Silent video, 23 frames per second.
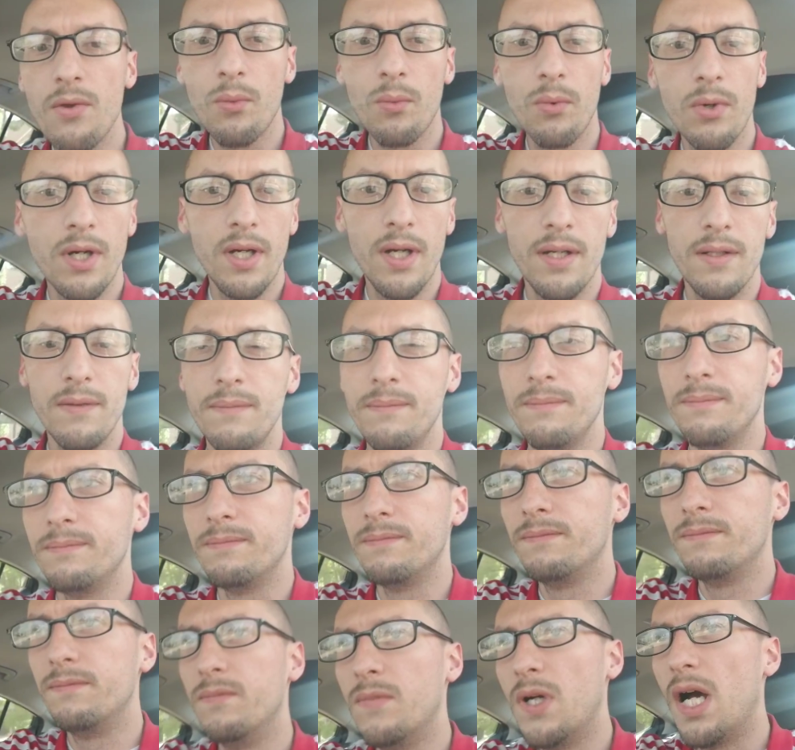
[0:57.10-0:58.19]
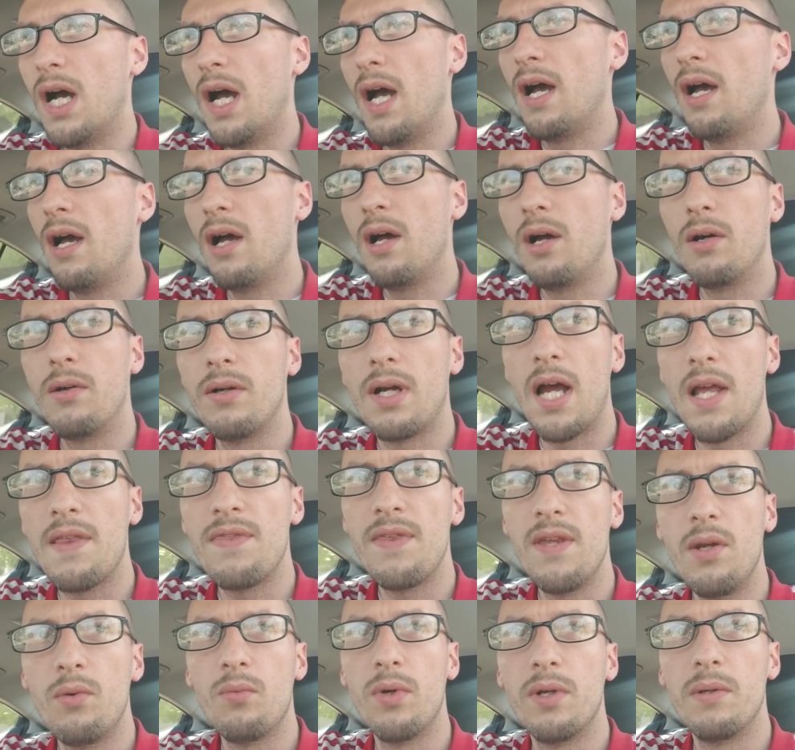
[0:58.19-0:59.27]
one uh, I
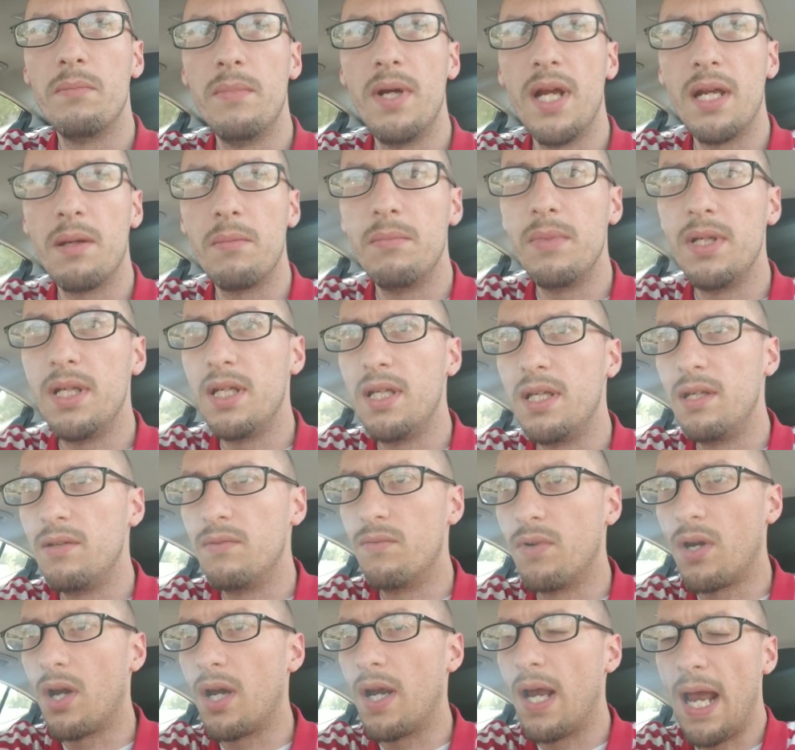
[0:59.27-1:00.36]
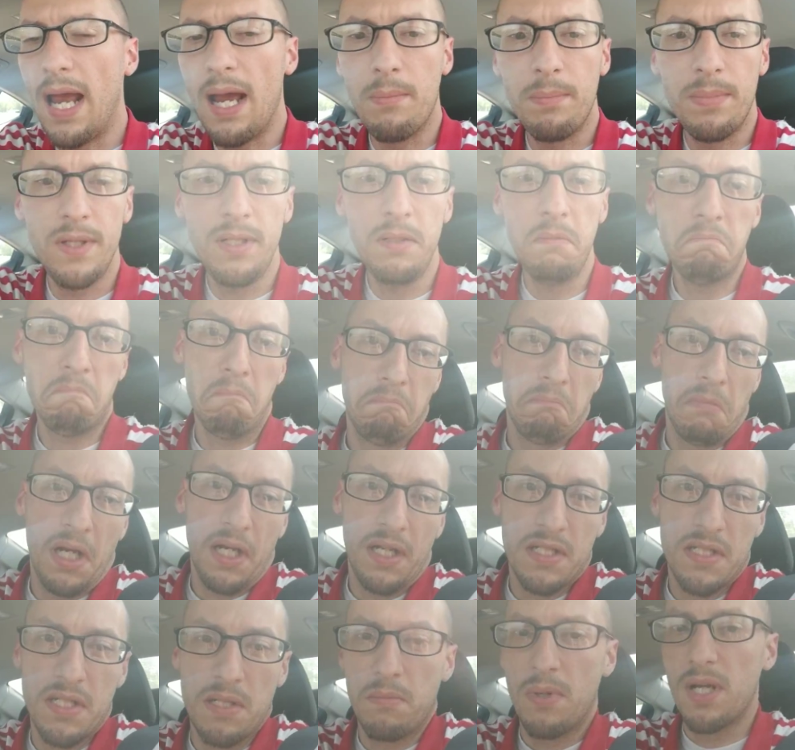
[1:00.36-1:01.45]
think would make me very happy. I
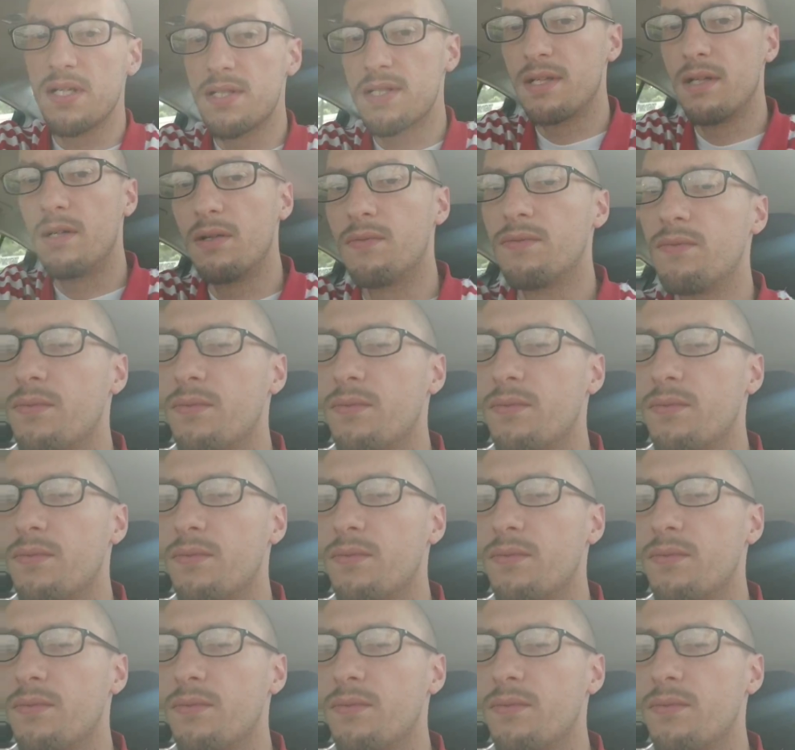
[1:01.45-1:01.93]
could see myself